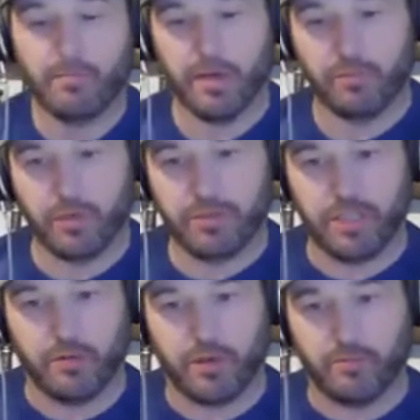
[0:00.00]
But what you
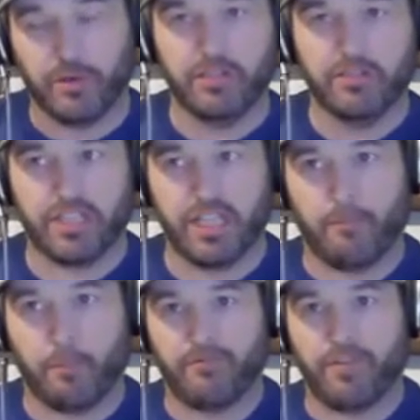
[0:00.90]
know, what, where do you see
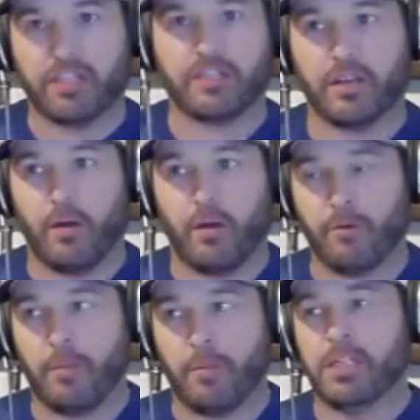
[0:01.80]
professionally, right,
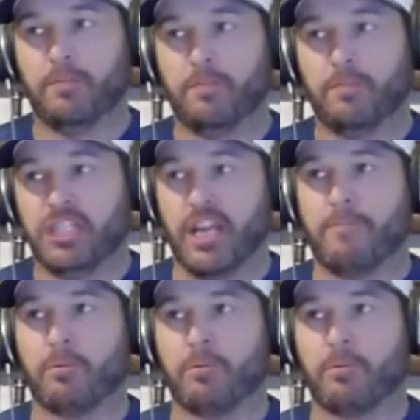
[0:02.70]
from P-
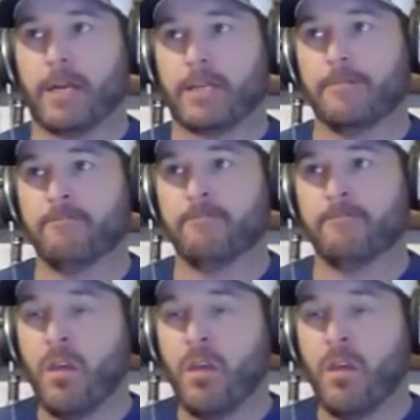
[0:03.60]
PGA perspective?